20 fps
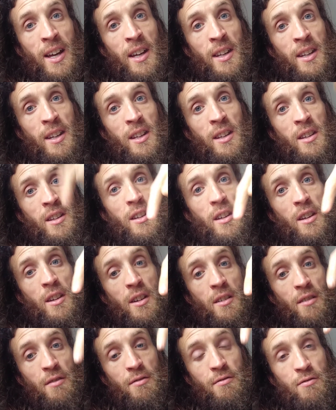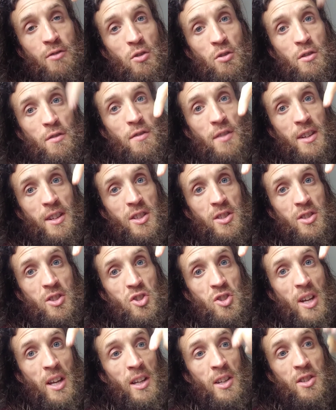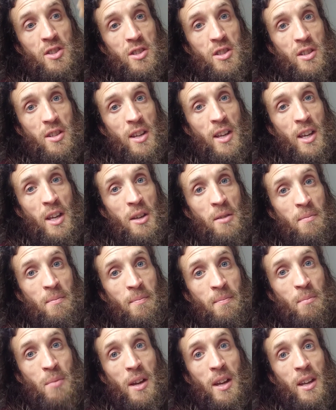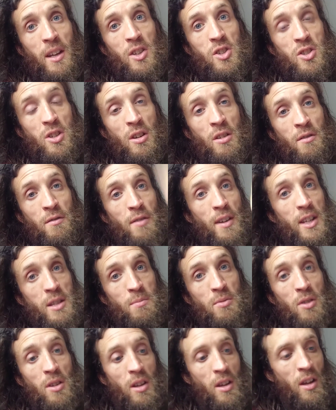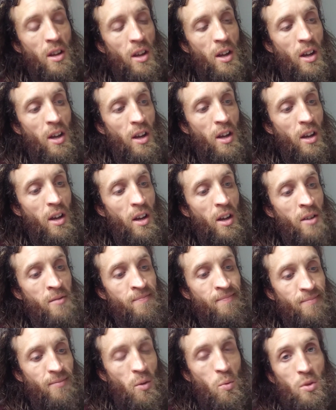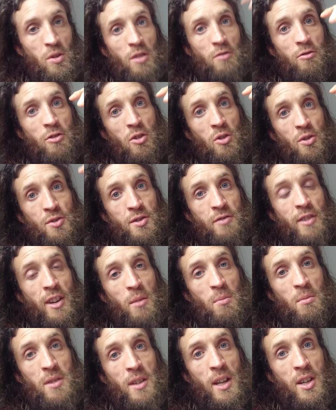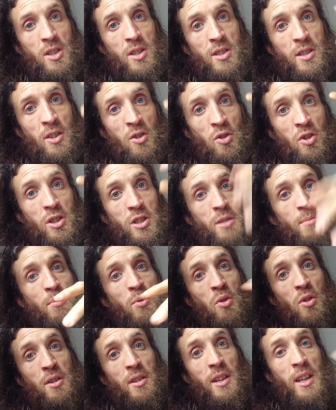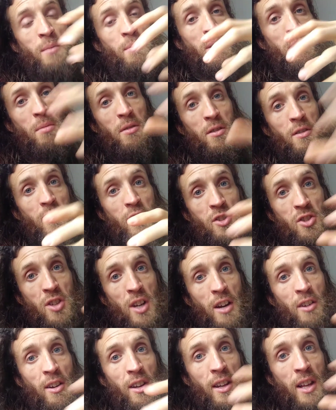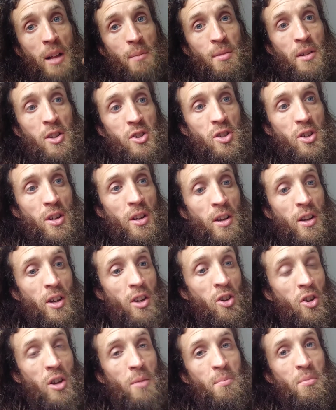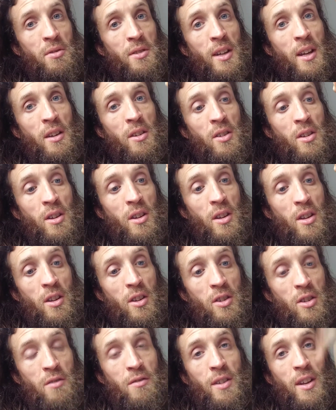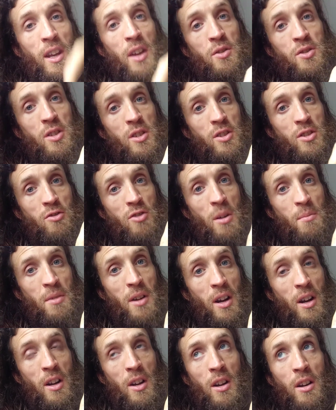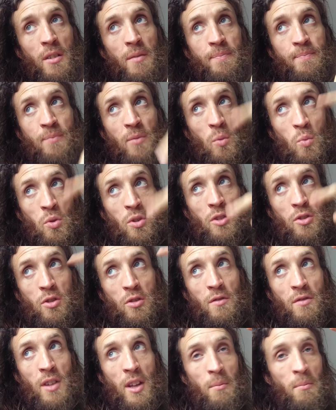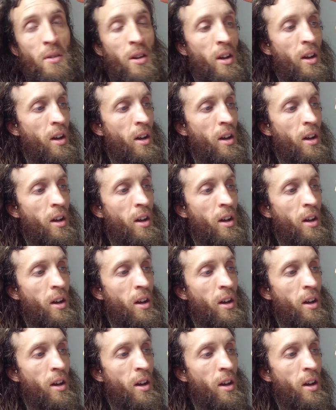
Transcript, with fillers: add in the Fruit Feast Challenge um, page on Facebook with the rules and recommendations and other support team, people sharing and helping each other. I'm going to put down the videos I described earlier, one or two of them.